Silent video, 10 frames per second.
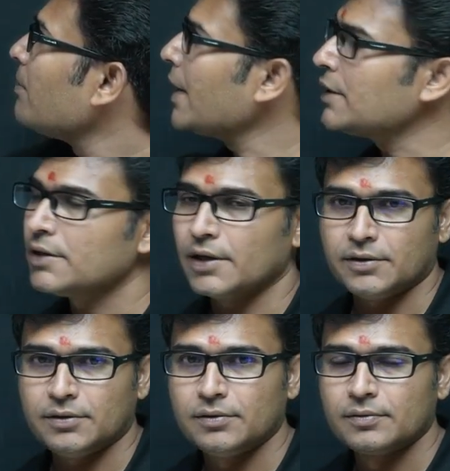
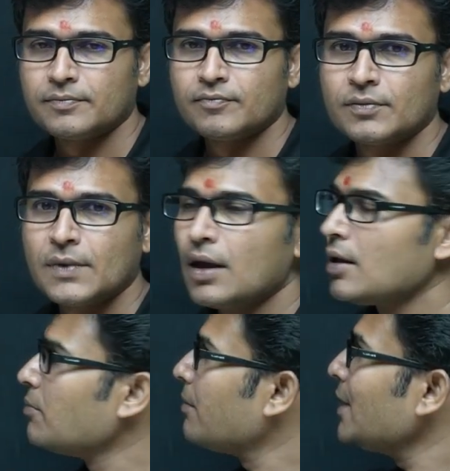Python.
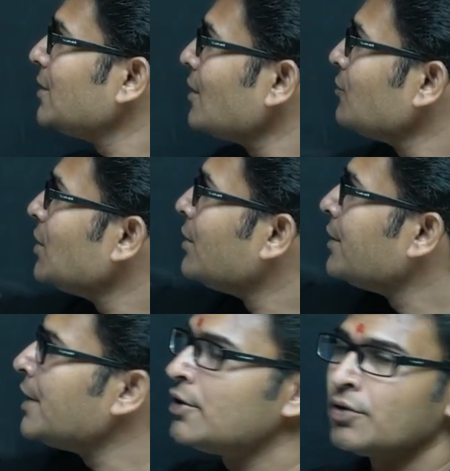Python will
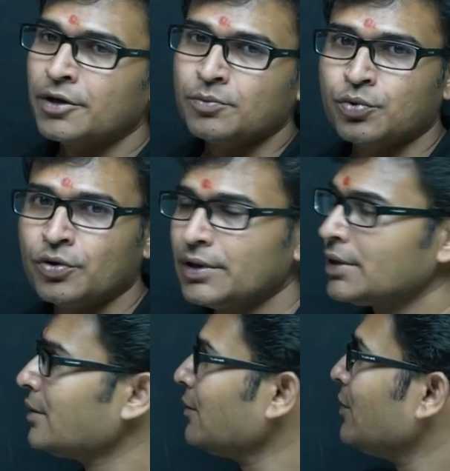read your
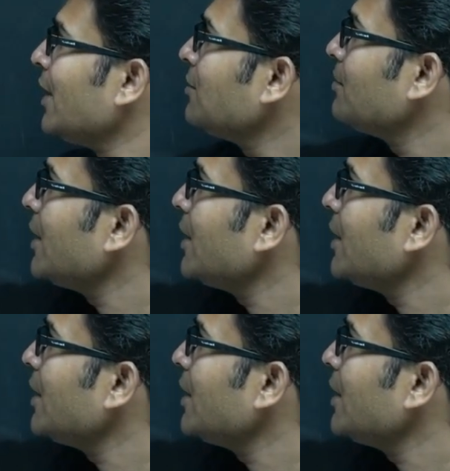input then